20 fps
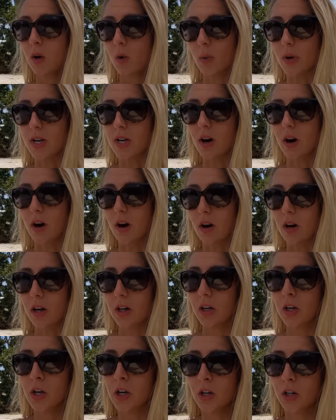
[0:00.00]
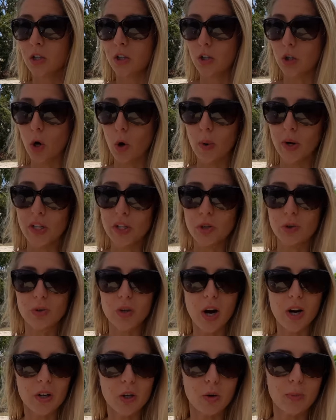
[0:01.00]
We are going to
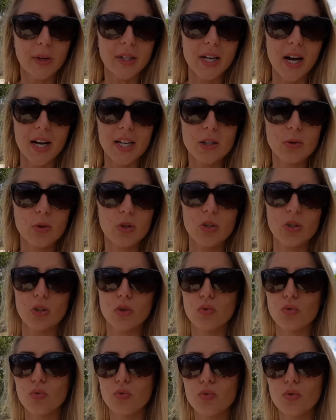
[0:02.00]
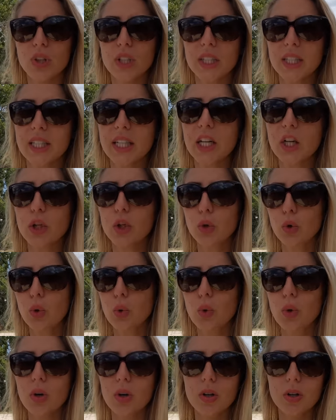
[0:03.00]
Nautical But Nice, which is this really
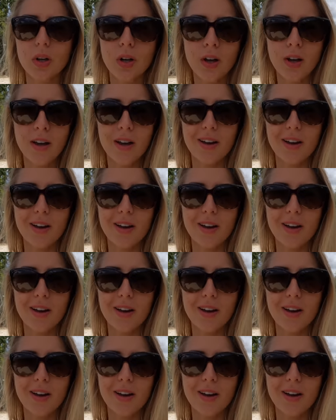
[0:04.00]
cool